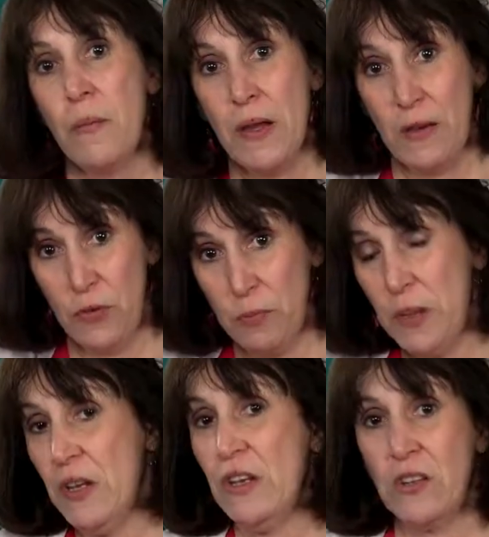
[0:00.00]
If you've
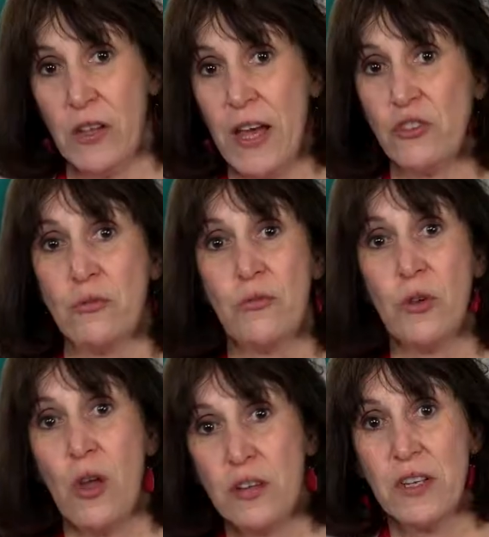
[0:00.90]
been in the classroom for
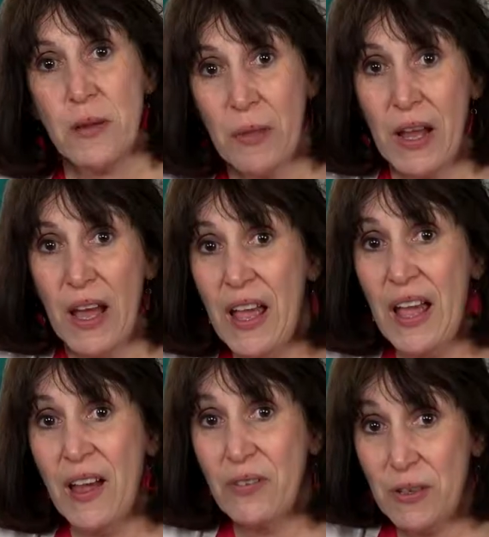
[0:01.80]
a long time like I
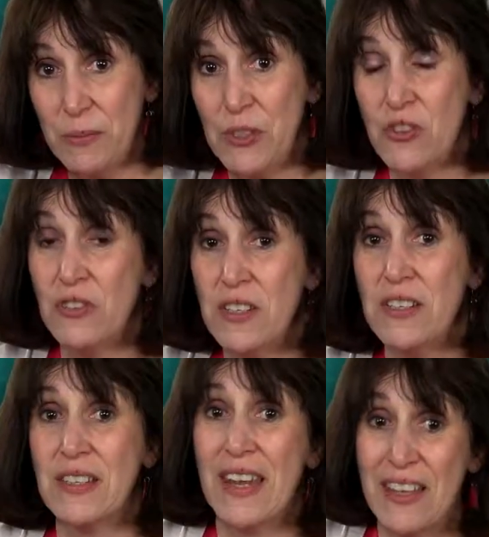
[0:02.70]
have, it means you need
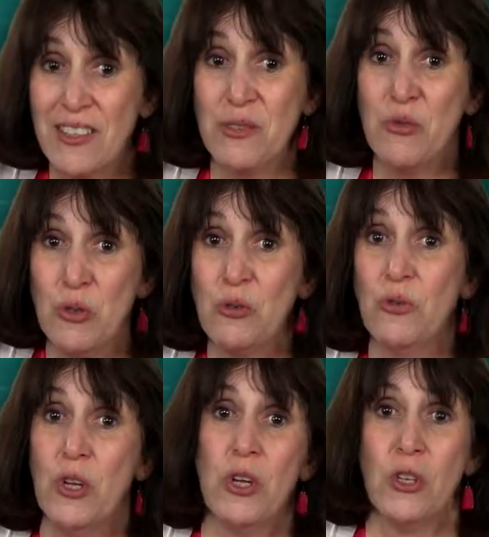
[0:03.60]
to get some new
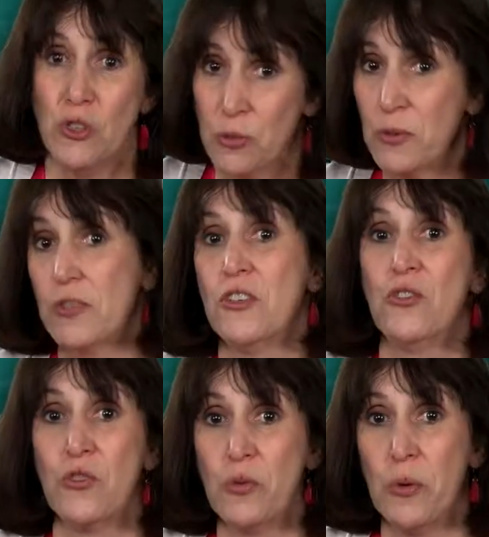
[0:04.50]
tools in
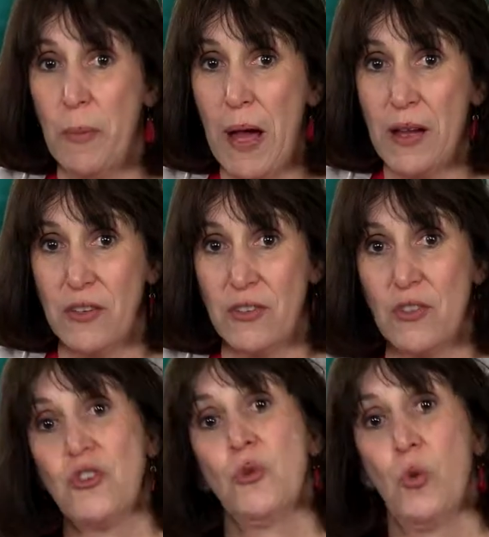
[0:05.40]
your toolbox
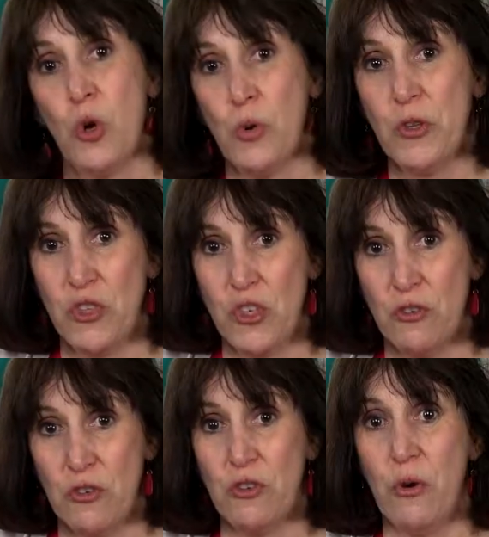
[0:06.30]
to work with
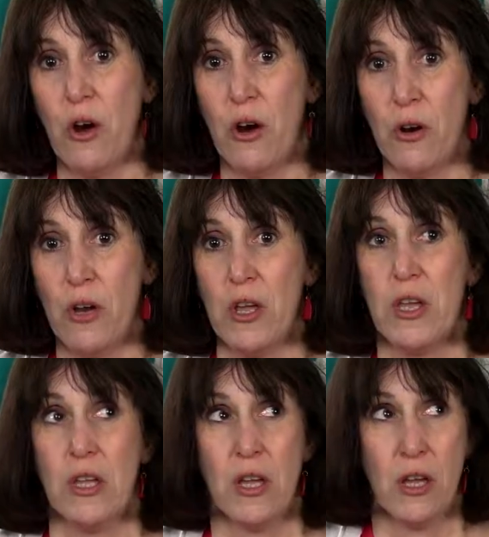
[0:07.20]
children who are
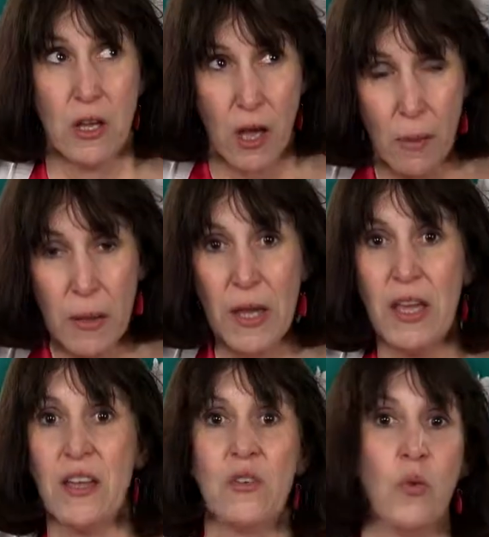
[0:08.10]
coming
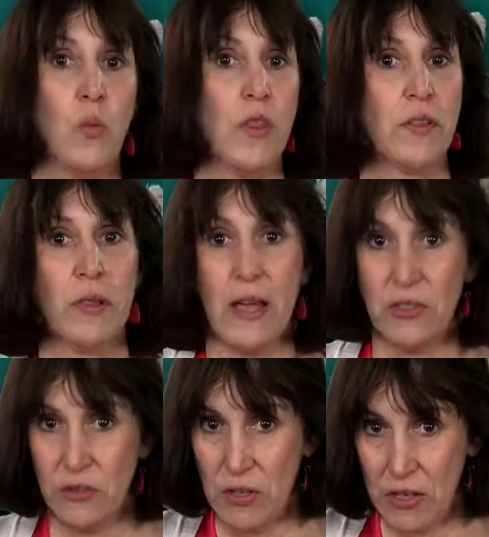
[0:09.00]
in with
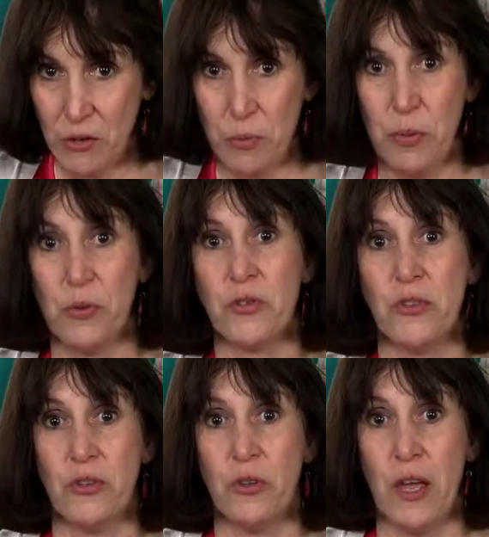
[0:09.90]
less of the
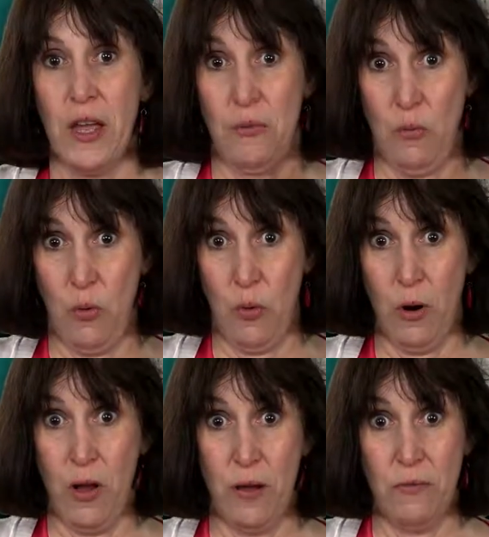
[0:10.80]
interpersonal and
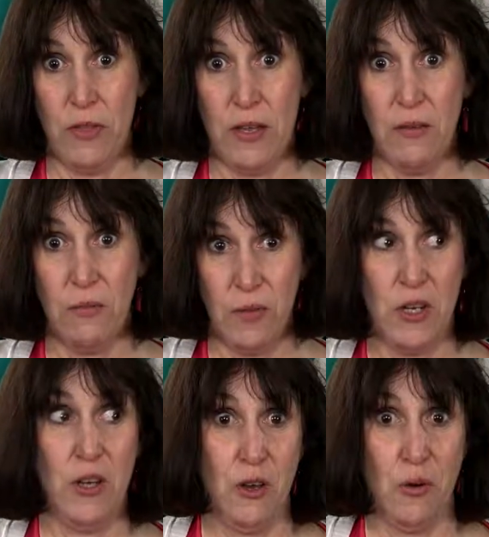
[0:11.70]
more of the
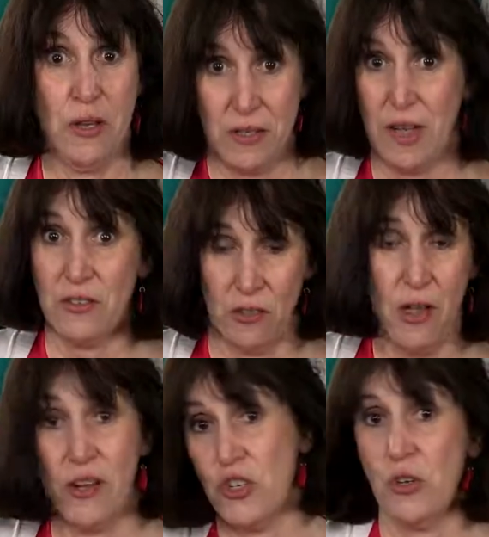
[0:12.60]
video and
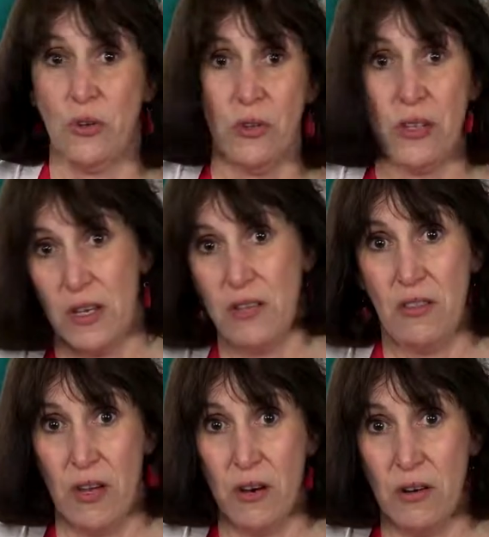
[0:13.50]
technological in
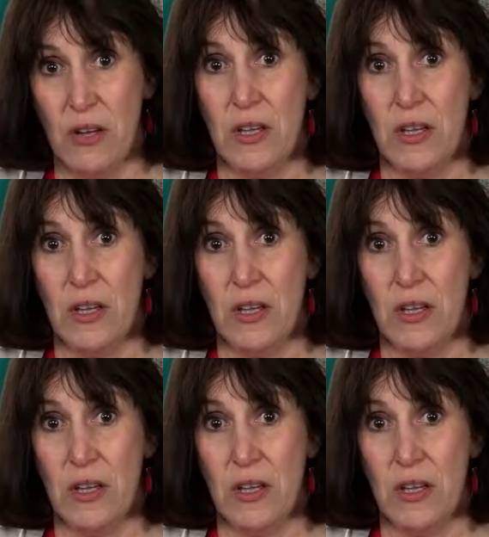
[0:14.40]
their